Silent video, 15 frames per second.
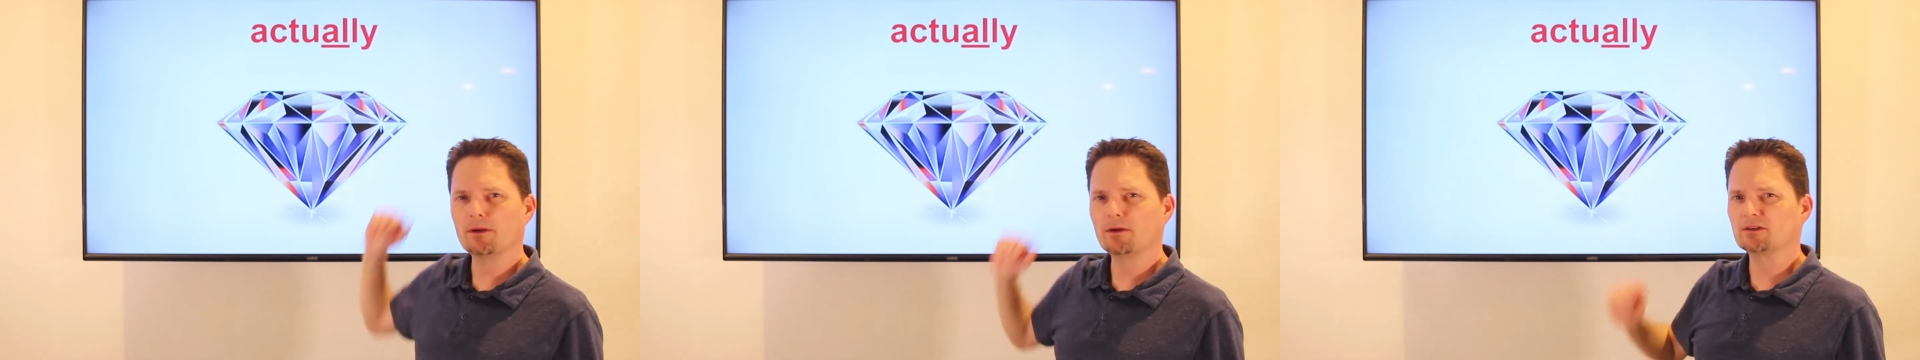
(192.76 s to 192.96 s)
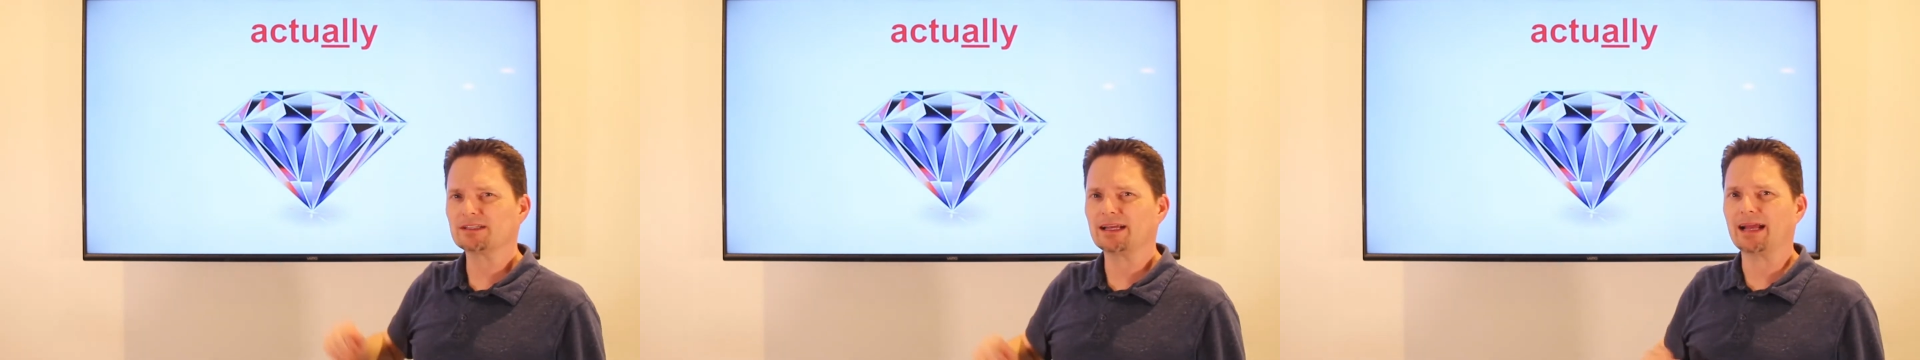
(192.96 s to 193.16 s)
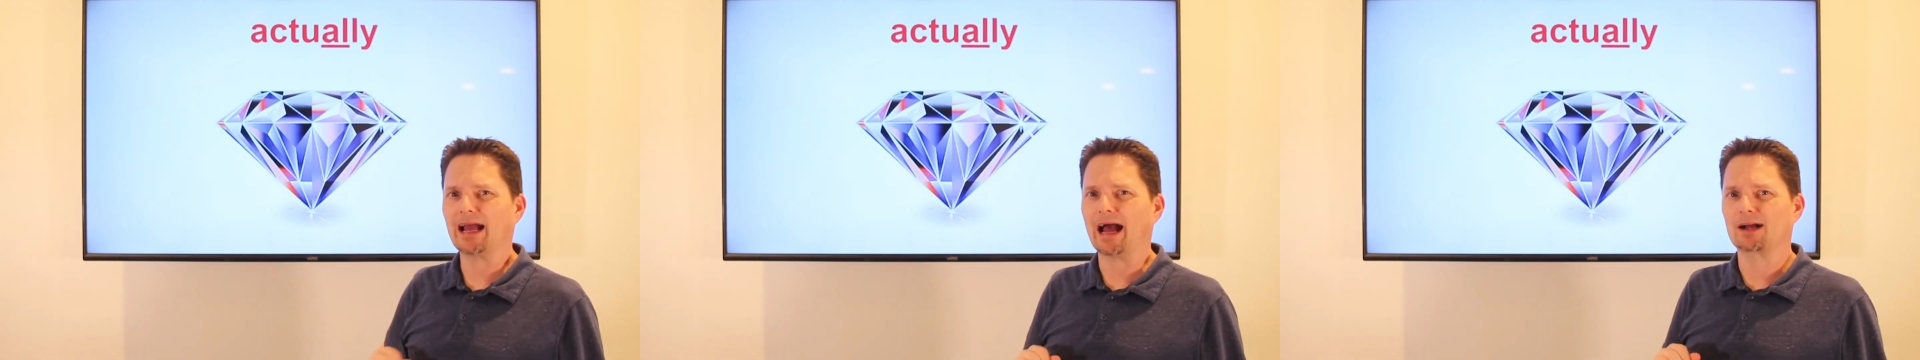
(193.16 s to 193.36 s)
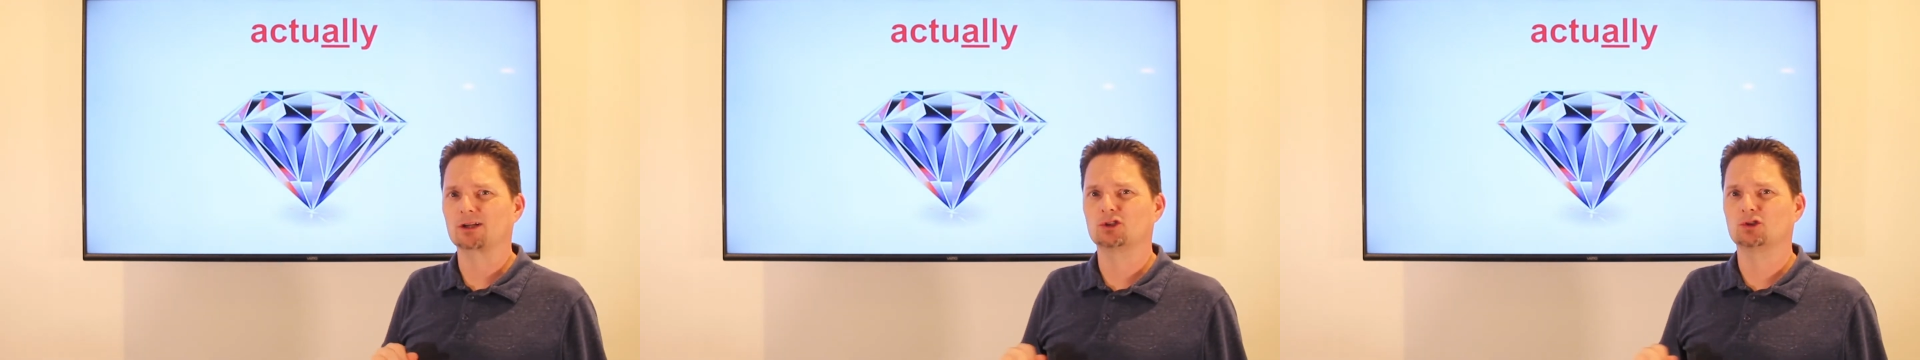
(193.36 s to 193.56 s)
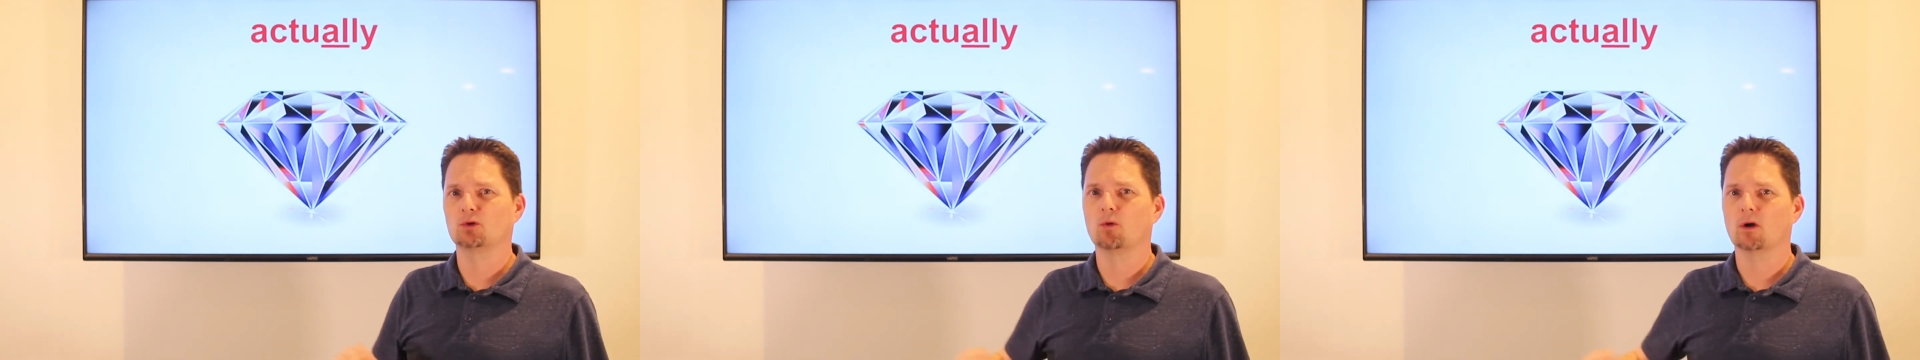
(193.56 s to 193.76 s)
but we don't say
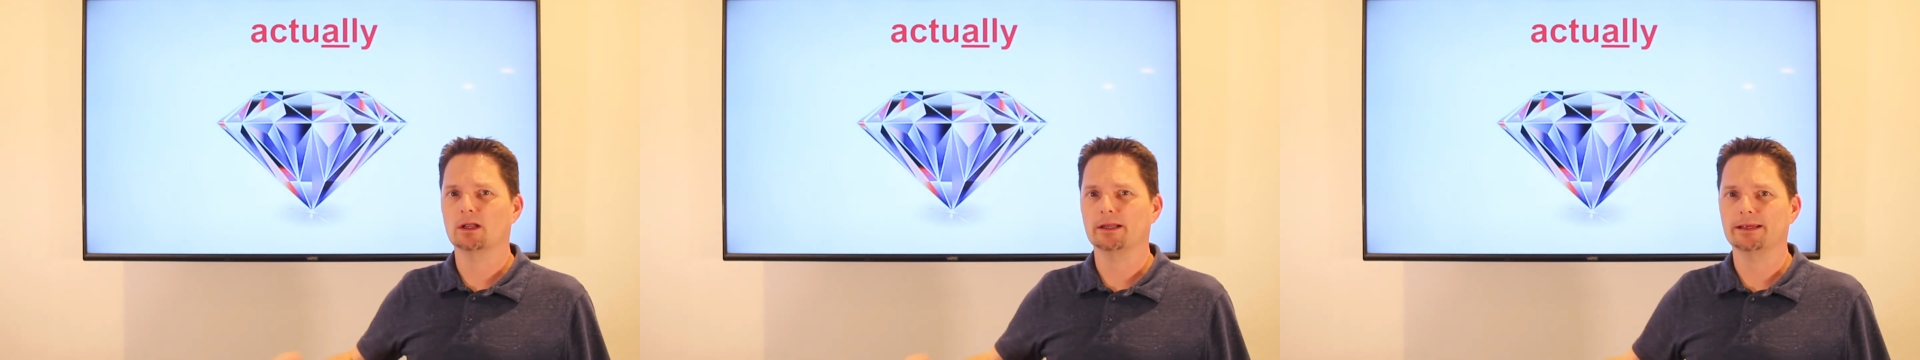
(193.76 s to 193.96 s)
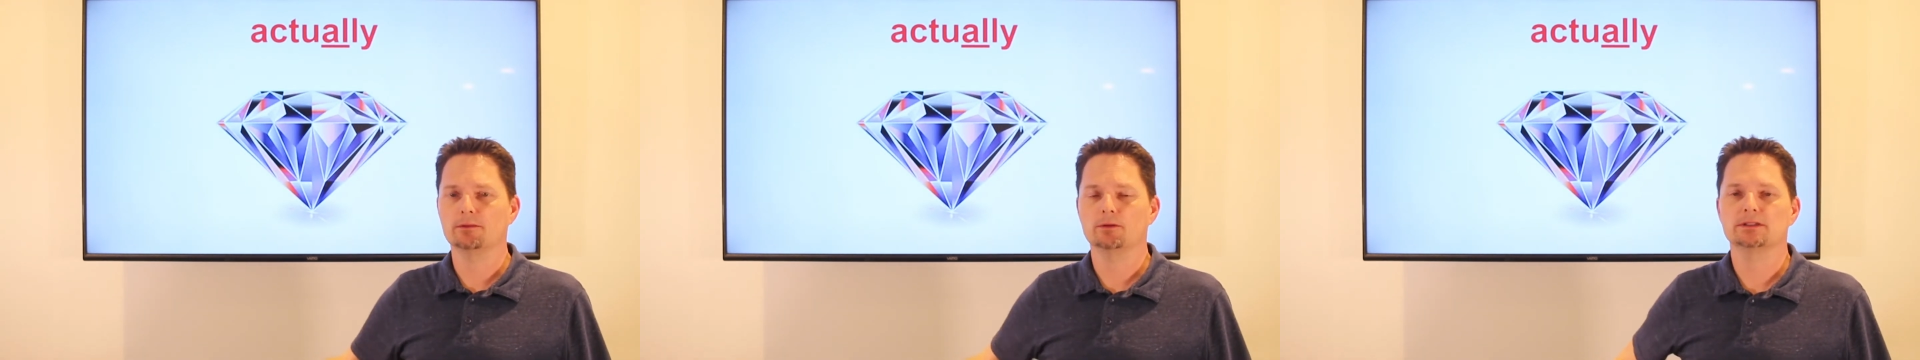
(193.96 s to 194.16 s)
actually.